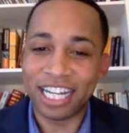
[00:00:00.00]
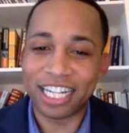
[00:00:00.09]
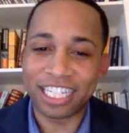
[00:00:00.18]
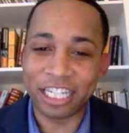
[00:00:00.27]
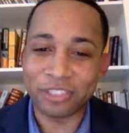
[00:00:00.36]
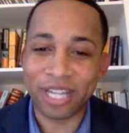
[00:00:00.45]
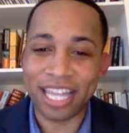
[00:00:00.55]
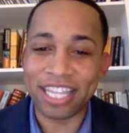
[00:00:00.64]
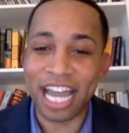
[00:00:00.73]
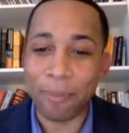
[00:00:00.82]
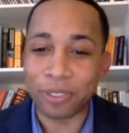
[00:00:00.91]
Kendra had
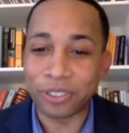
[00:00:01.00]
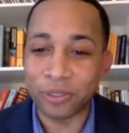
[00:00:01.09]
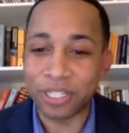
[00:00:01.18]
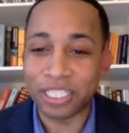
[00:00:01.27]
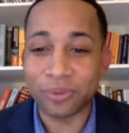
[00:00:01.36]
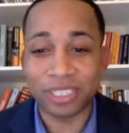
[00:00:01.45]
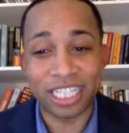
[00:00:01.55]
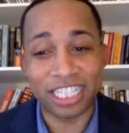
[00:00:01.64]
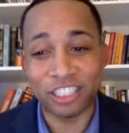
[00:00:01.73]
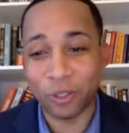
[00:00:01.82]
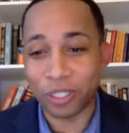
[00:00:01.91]
the opportunity to
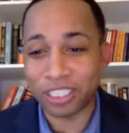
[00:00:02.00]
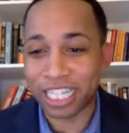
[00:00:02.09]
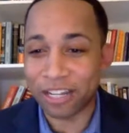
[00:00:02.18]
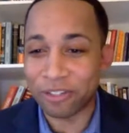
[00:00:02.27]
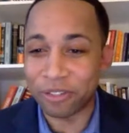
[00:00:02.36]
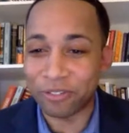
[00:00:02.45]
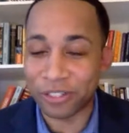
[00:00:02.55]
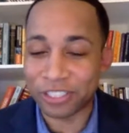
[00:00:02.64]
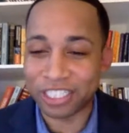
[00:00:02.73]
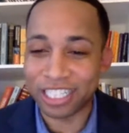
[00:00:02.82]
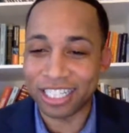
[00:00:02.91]
attend Georgetown
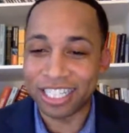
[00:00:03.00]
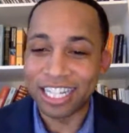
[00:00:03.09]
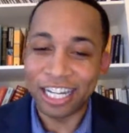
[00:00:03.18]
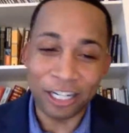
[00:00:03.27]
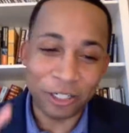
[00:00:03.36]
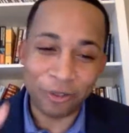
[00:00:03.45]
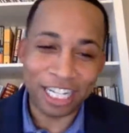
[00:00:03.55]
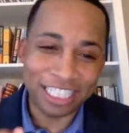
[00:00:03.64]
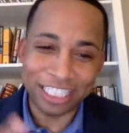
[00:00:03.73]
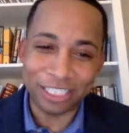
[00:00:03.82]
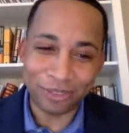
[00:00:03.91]
University, a
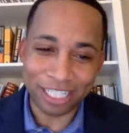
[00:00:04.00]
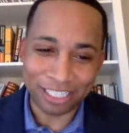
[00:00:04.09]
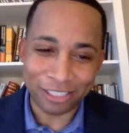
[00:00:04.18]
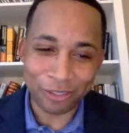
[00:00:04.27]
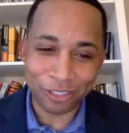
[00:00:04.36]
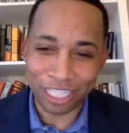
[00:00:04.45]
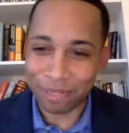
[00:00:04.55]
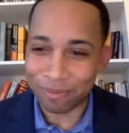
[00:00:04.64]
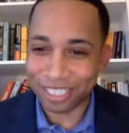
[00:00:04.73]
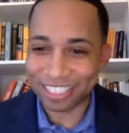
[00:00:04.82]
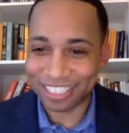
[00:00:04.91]
great Jesuit institution, I
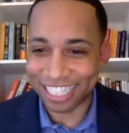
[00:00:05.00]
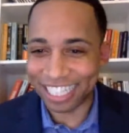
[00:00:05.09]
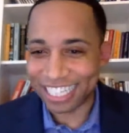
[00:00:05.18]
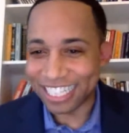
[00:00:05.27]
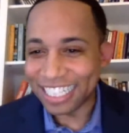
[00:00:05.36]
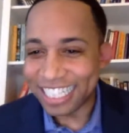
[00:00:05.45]
must say,